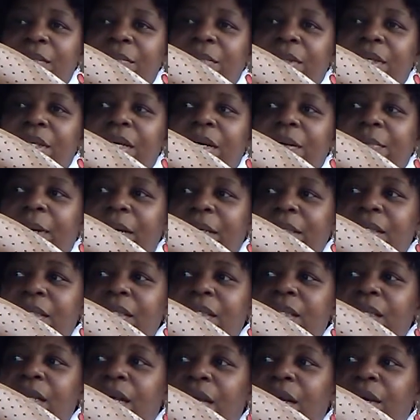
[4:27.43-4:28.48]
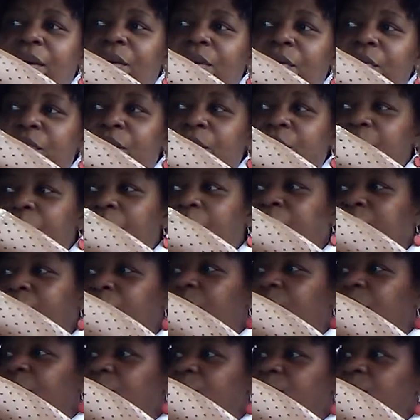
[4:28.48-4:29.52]
But um, I just thank her for her
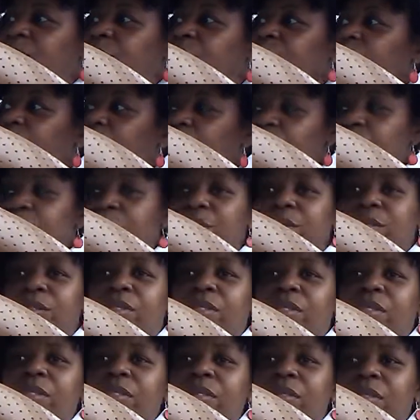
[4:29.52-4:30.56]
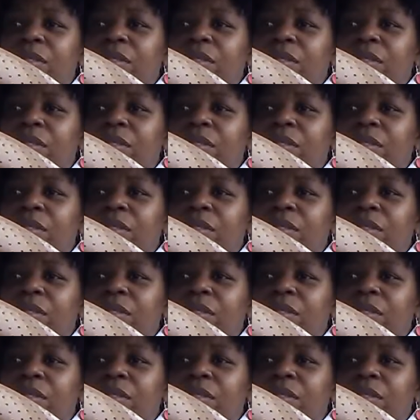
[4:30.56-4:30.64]
encouraging words